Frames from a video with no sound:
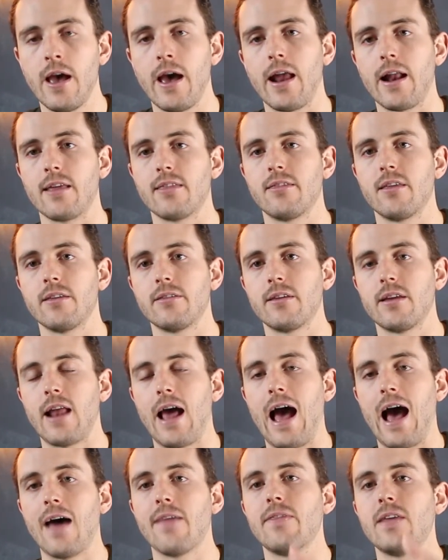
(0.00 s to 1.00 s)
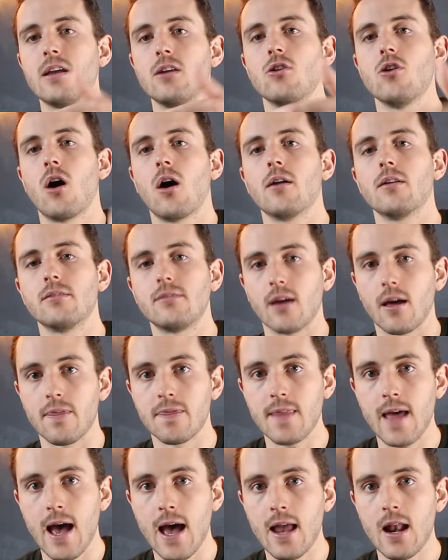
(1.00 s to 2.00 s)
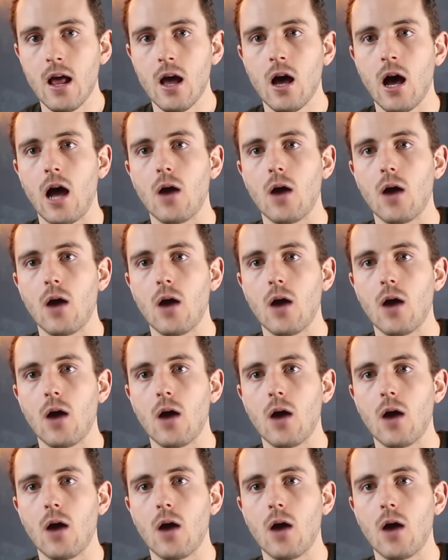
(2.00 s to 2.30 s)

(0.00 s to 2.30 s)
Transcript: And I think that had they not done that,